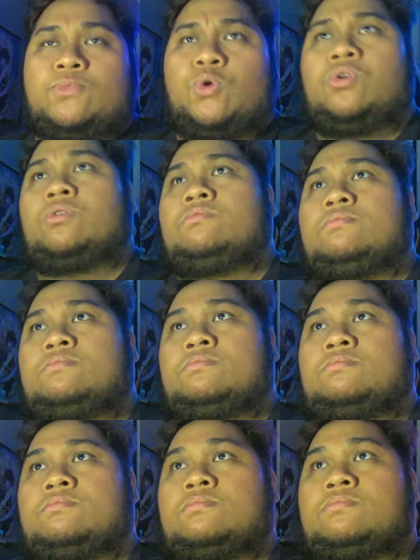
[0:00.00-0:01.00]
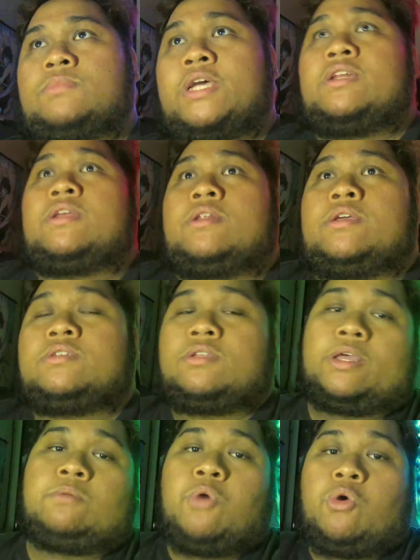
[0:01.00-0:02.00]
Or technically it's
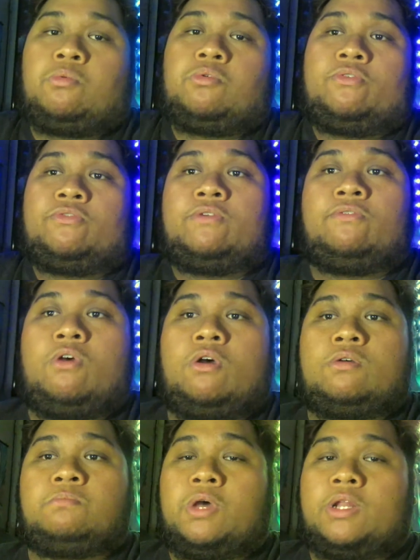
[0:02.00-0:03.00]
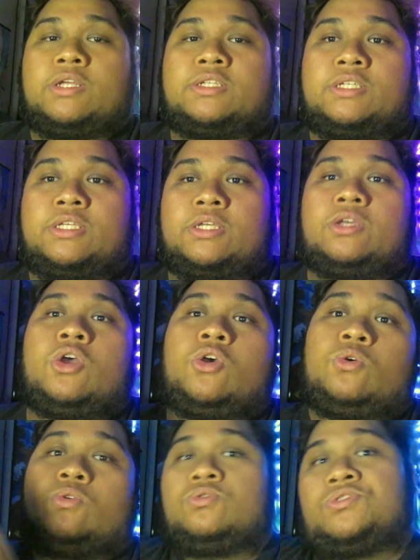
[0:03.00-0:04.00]
like a marble free fall, but let's see
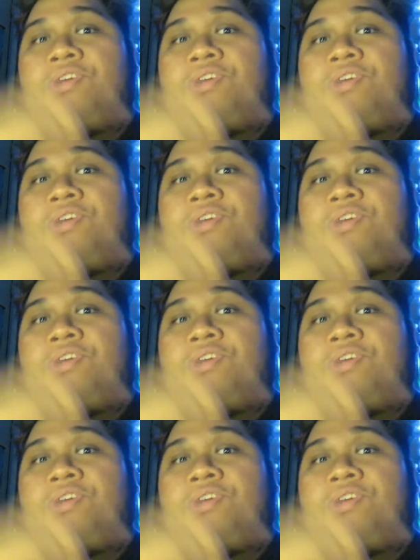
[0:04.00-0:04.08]
who's